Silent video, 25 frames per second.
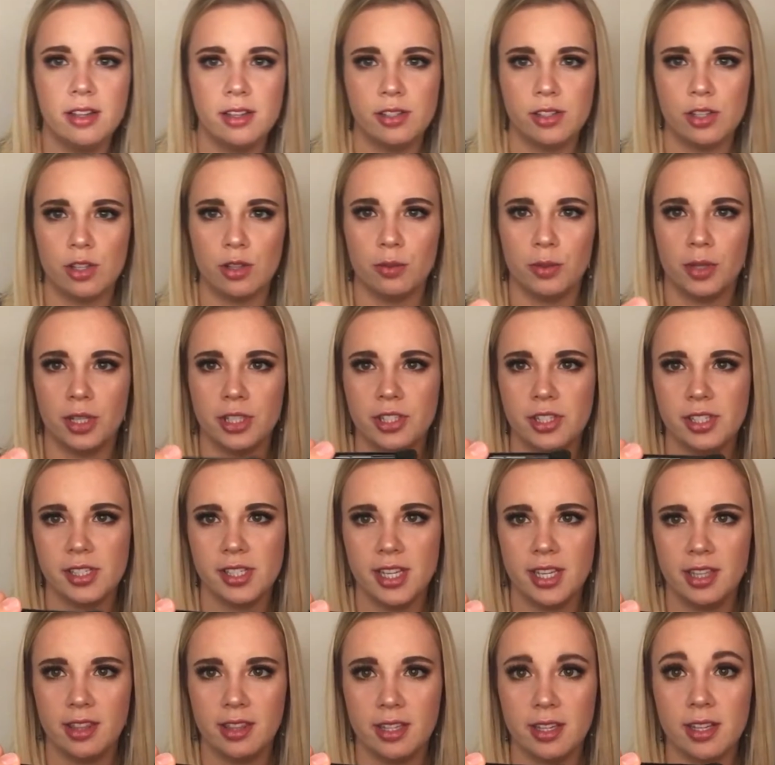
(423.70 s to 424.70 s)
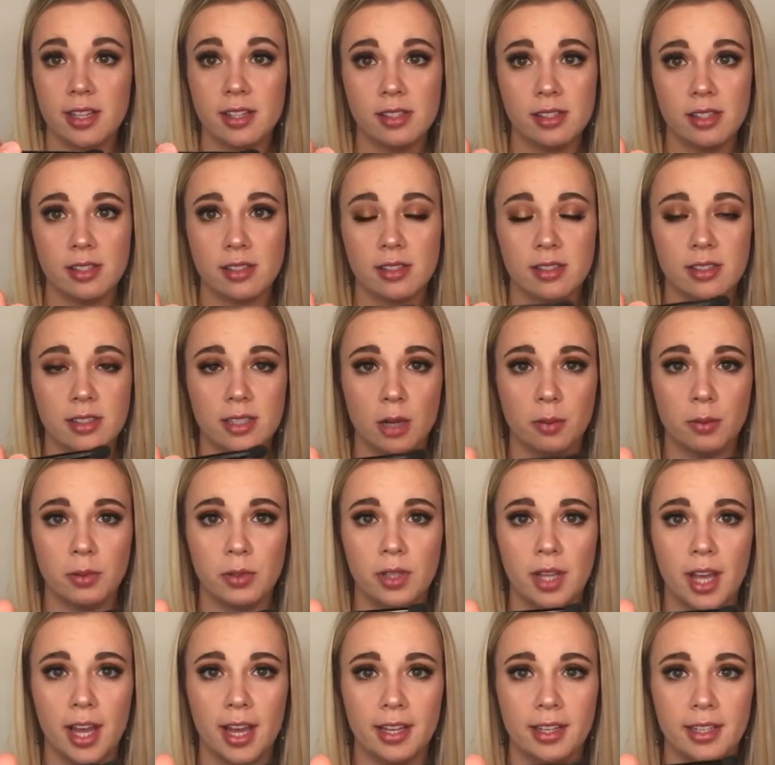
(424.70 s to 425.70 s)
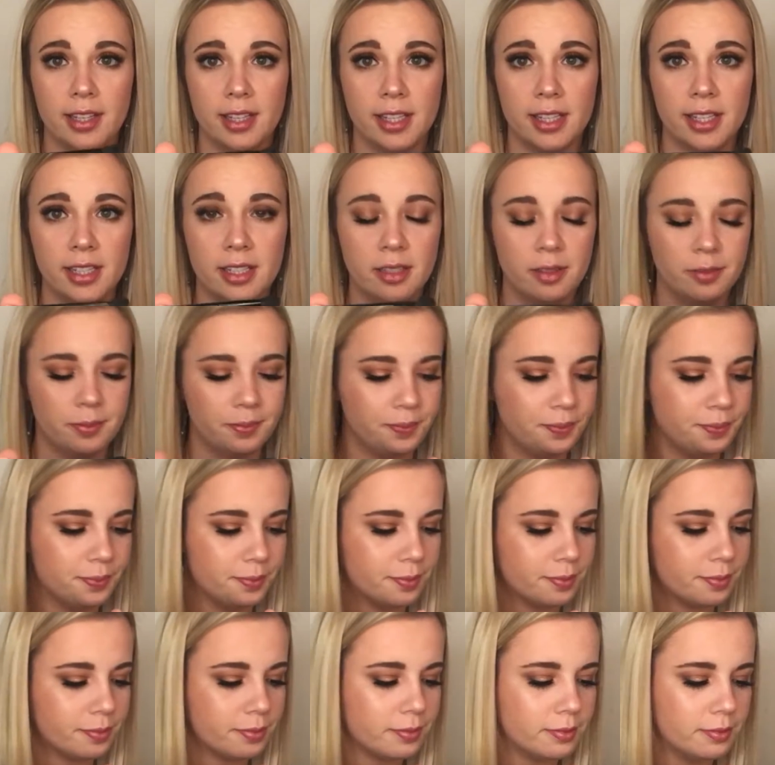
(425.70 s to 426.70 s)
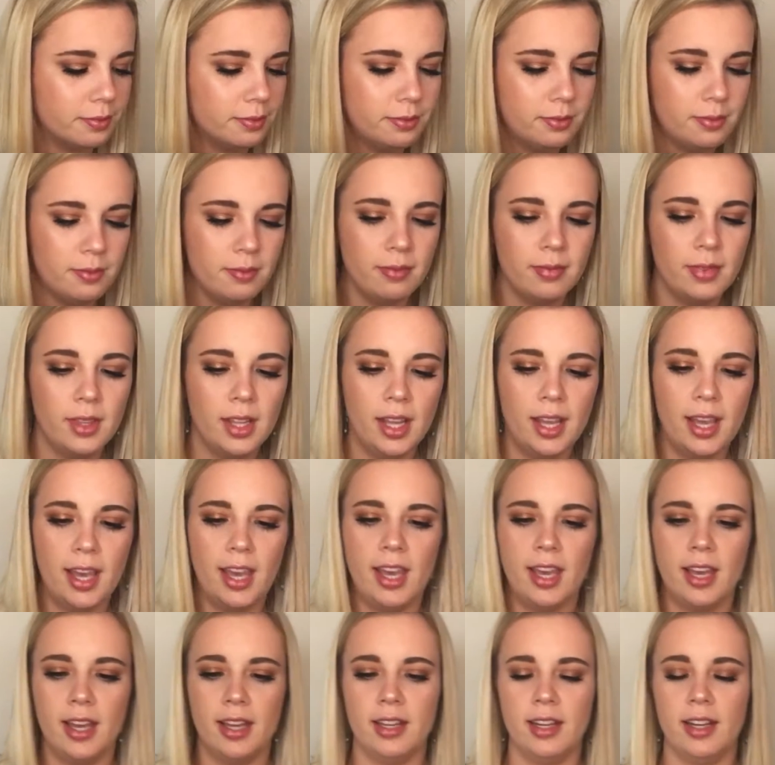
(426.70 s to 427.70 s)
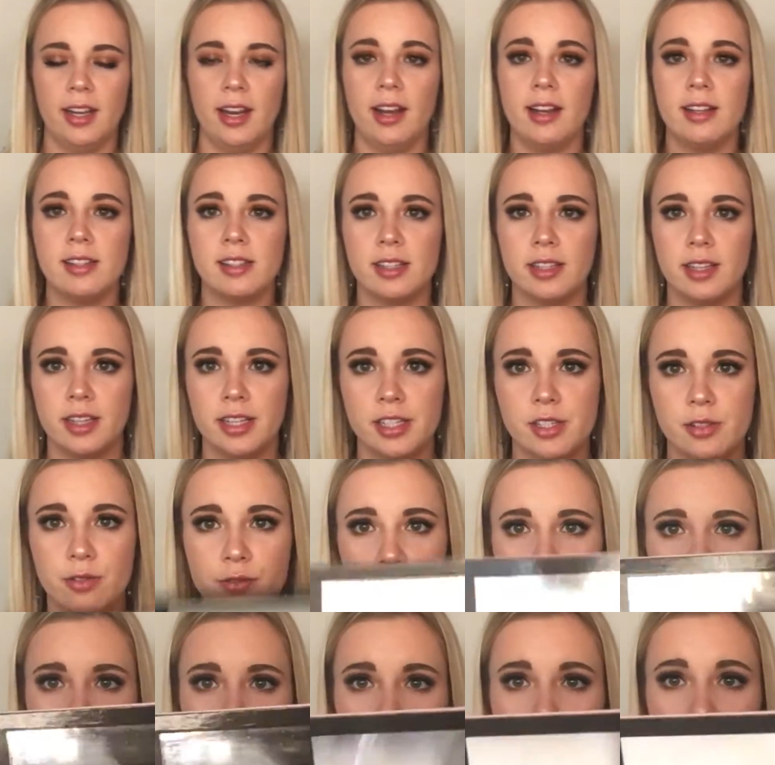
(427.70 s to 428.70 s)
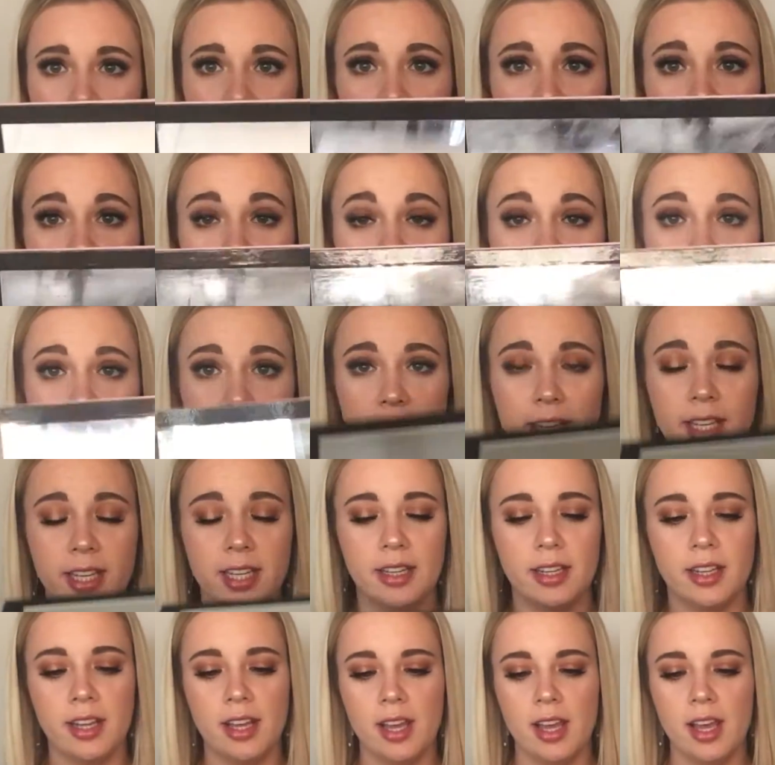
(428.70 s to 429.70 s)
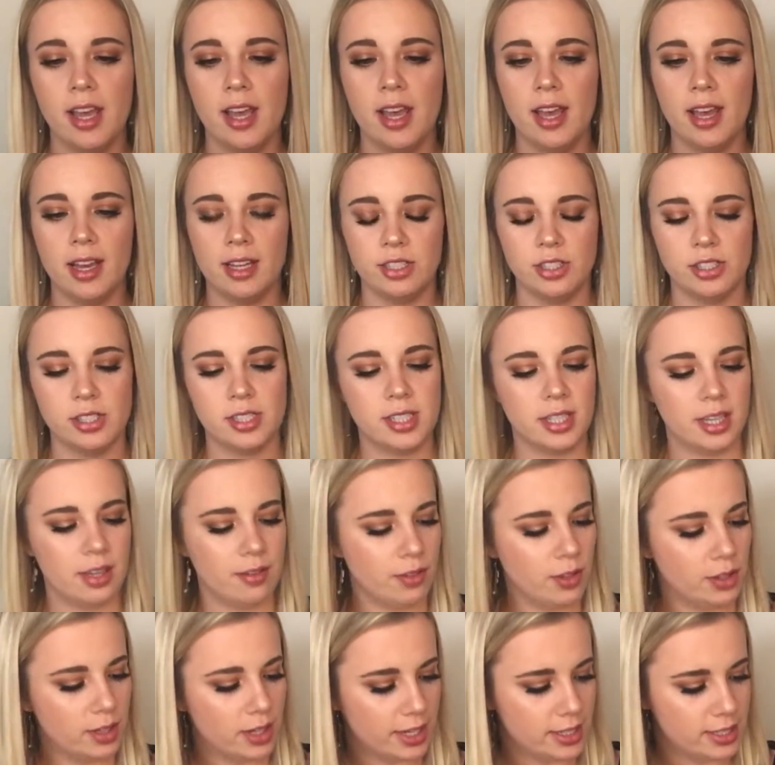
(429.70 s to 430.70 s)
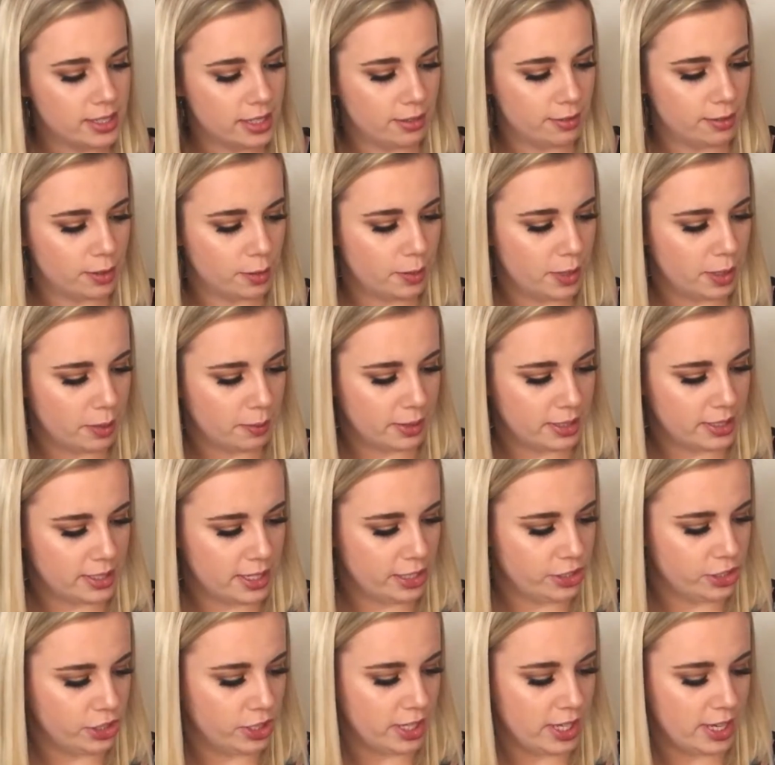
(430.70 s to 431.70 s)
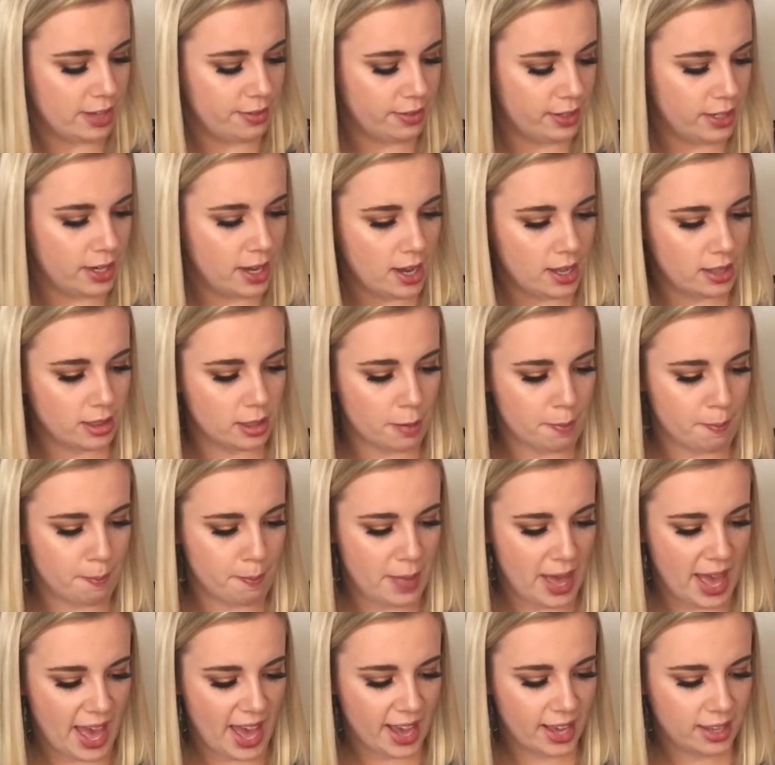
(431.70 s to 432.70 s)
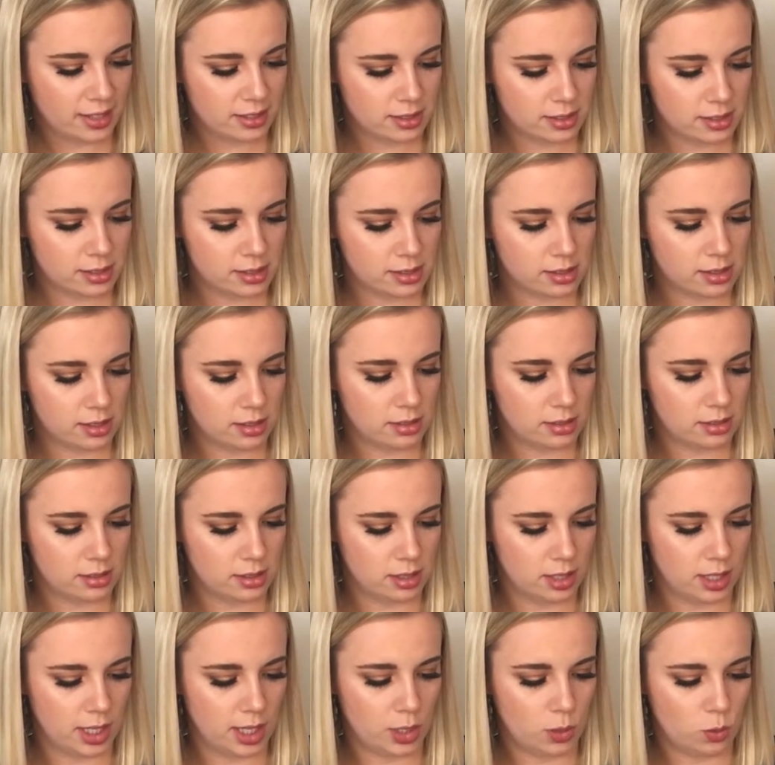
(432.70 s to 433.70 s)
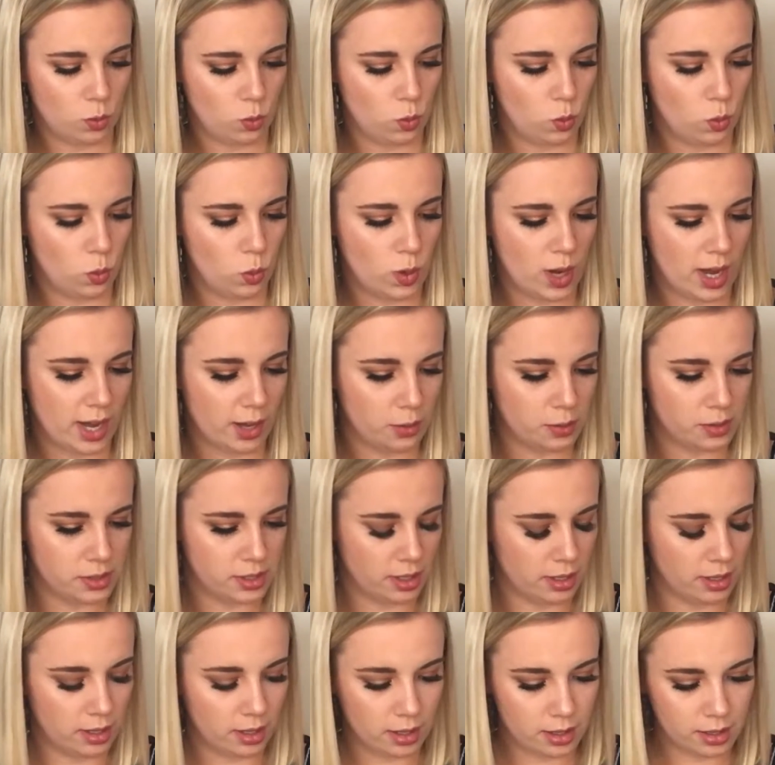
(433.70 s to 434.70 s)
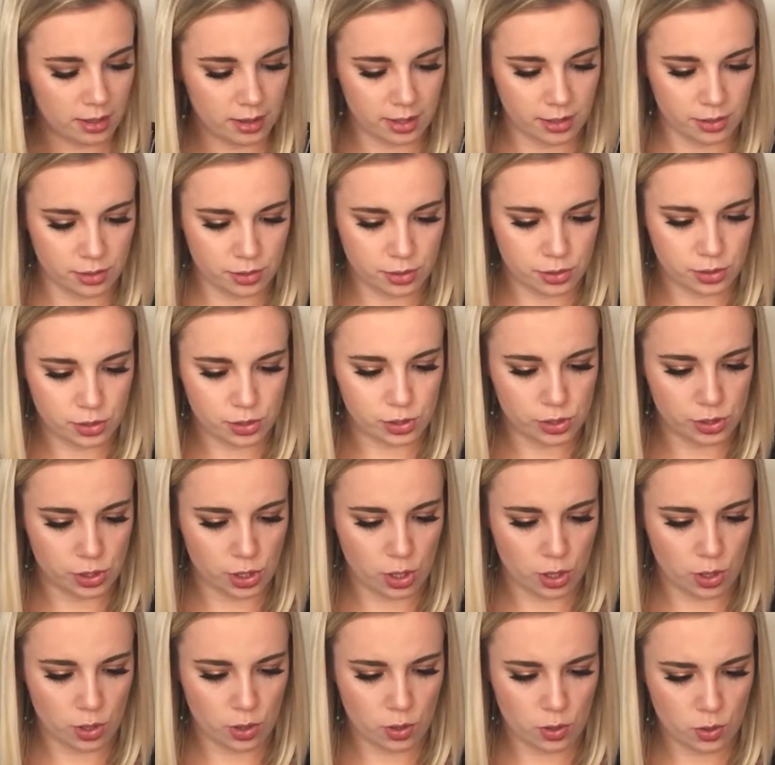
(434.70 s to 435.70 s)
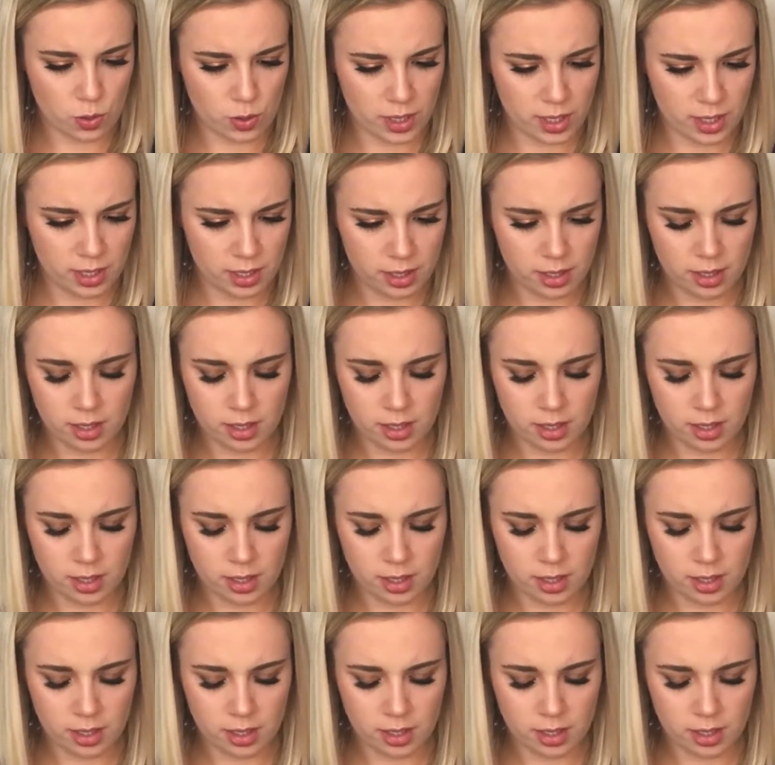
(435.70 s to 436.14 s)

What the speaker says: So the brush is like this. It's double-ended. And it has a nice full mirror in it. And just to give you an idea of the pigmentation, even on the mattes, it's like, wowza. They're so